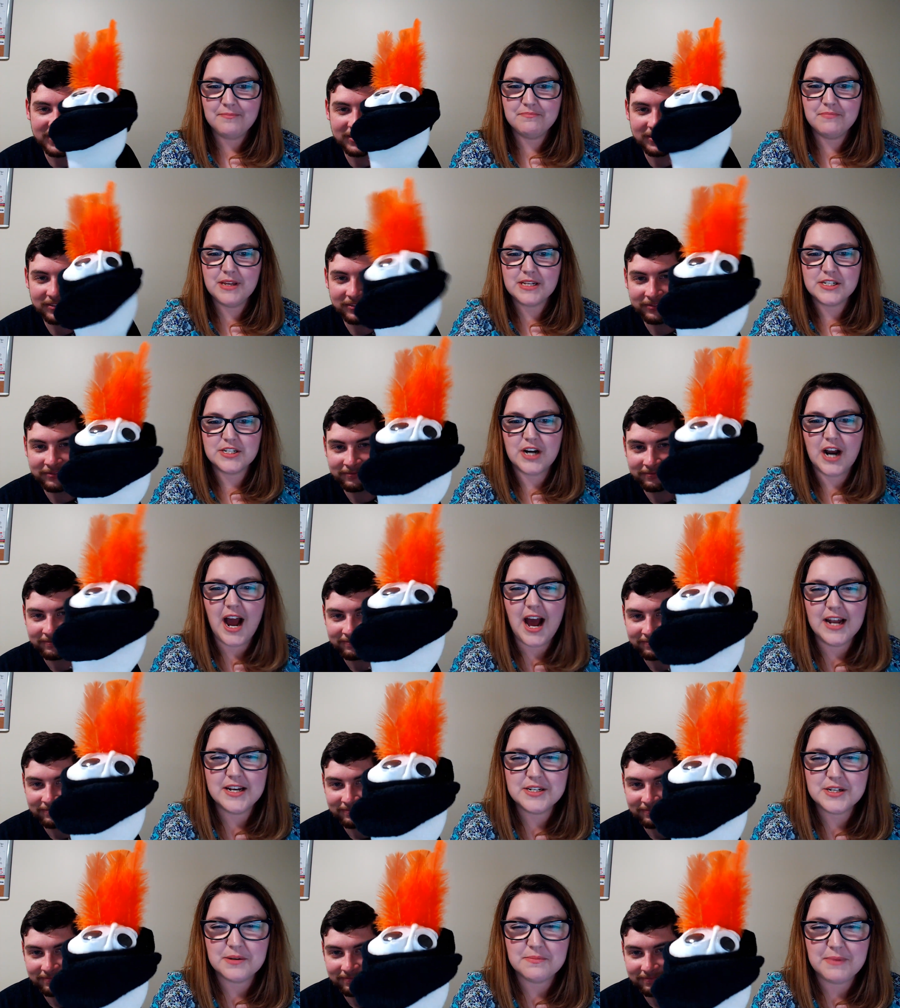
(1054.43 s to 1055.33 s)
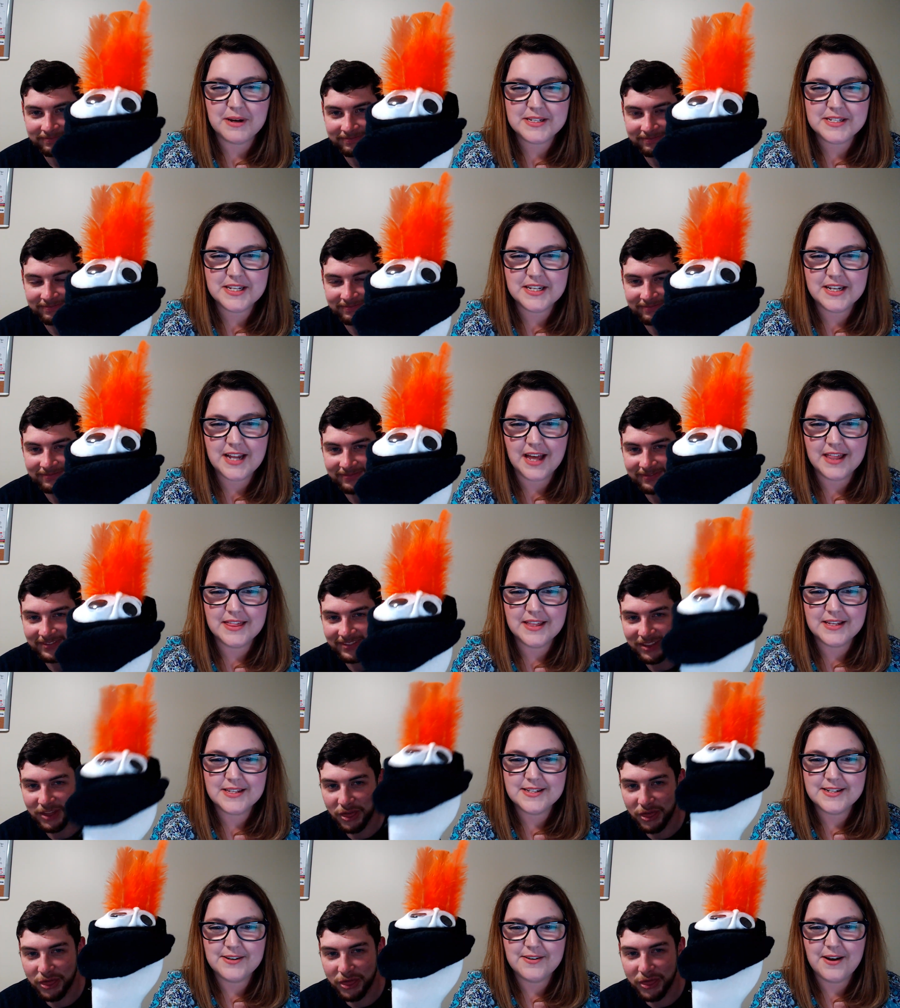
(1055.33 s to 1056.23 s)
Speaker 1: Mr. Hunter must have done
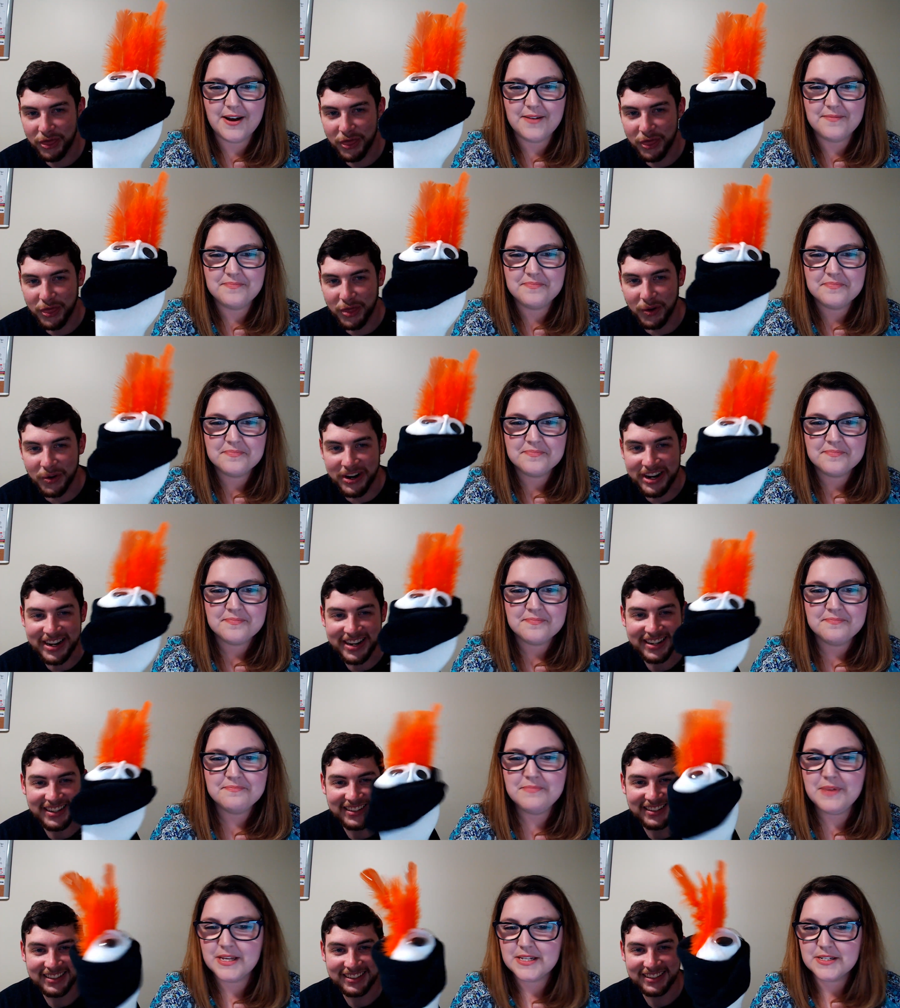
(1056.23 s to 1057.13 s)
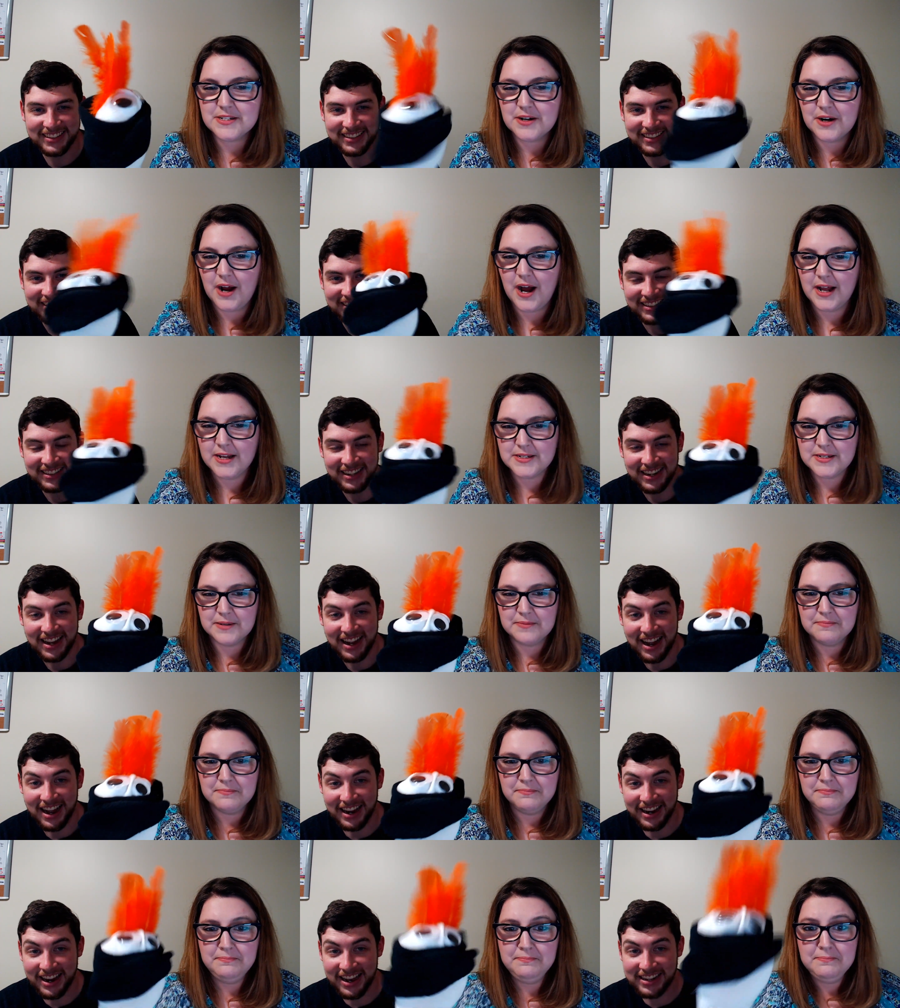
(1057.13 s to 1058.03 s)
this to him. Three. Mr. Hunter.
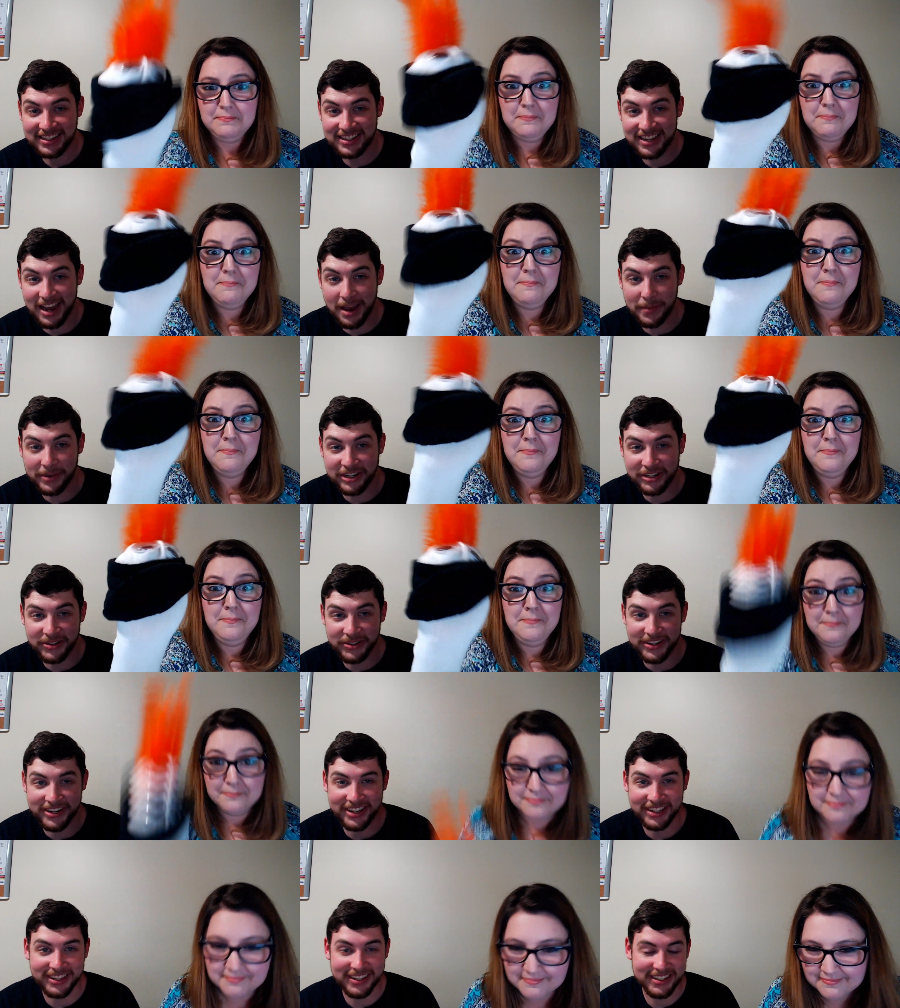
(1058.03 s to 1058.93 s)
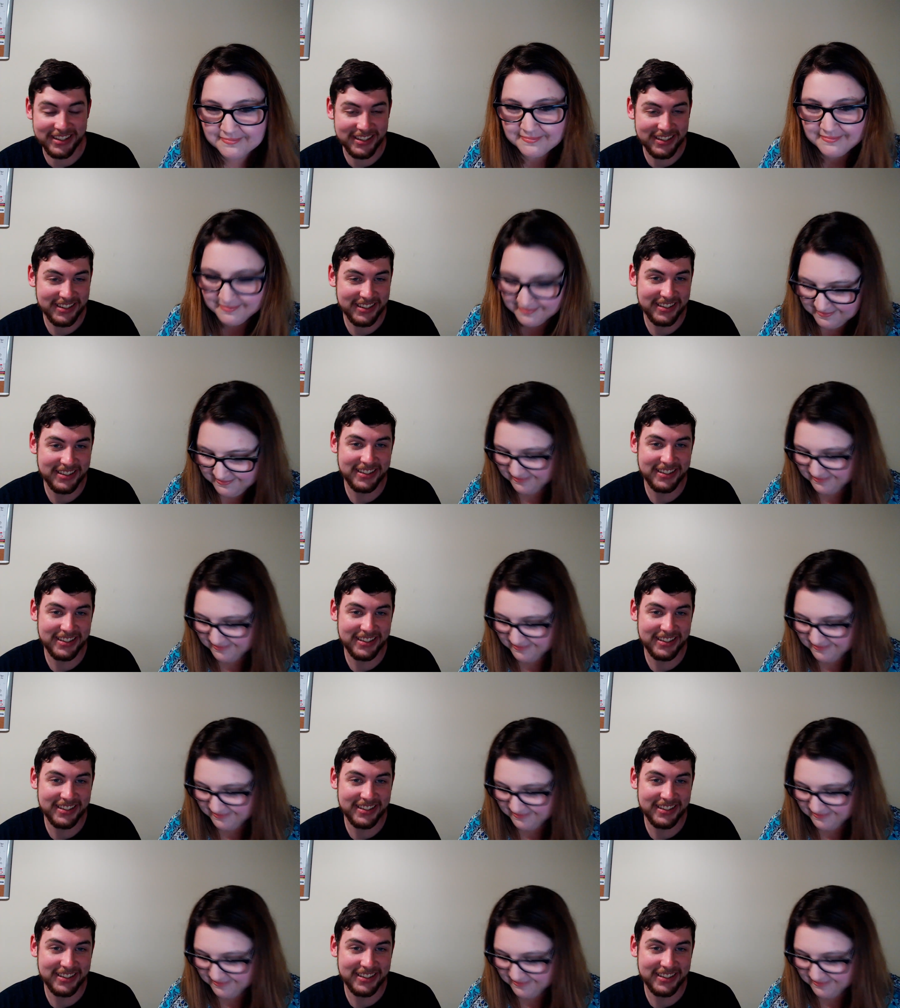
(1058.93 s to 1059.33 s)
Speaker 2: I gotta say, I'm enjoying this.